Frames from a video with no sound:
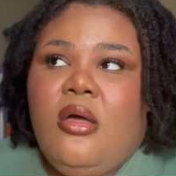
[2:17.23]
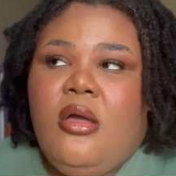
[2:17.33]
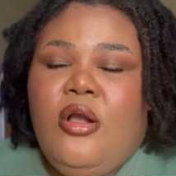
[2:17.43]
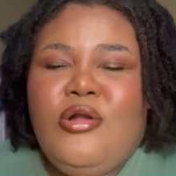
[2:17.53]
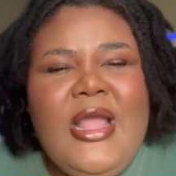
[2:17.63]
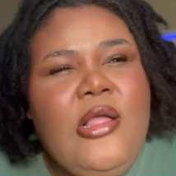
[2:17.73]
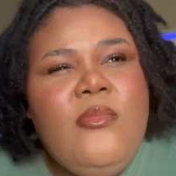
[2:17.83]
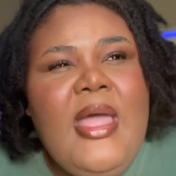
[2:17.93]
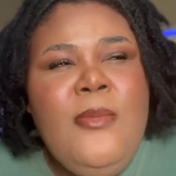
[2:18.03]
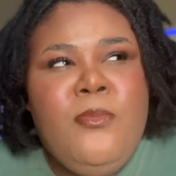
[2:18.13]
around
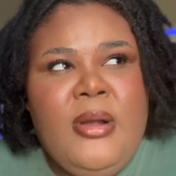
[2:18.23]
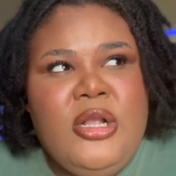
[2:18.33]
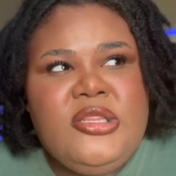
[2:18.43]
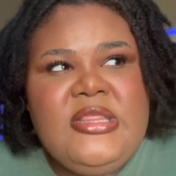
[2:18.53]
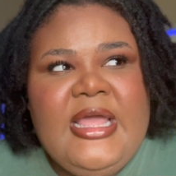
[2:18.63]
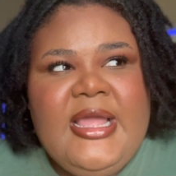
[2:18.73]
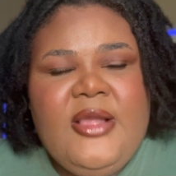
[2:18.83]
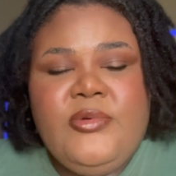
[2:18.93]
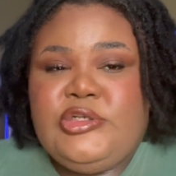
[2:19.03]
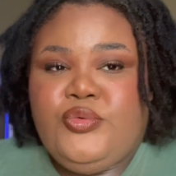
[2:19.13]
my birthday,
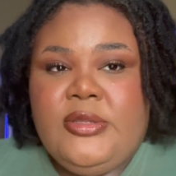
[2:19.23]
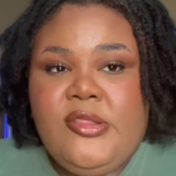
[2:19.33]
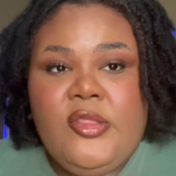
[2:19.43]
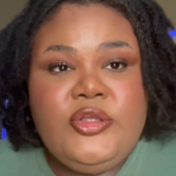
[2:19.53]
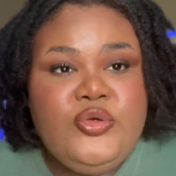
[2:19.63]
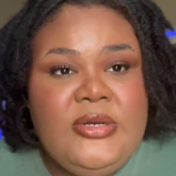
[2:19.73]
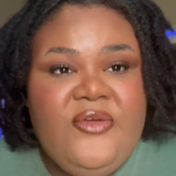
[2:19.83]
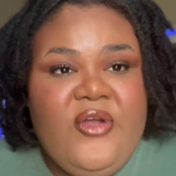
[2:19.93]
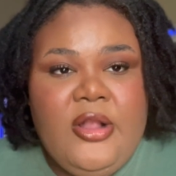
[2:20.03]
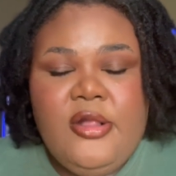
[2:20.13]
which was the
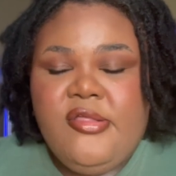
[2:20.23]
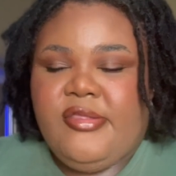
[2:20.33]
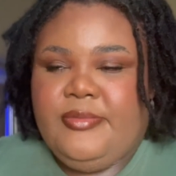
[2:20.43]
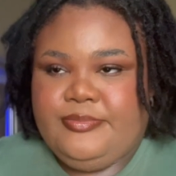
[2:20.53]
21st,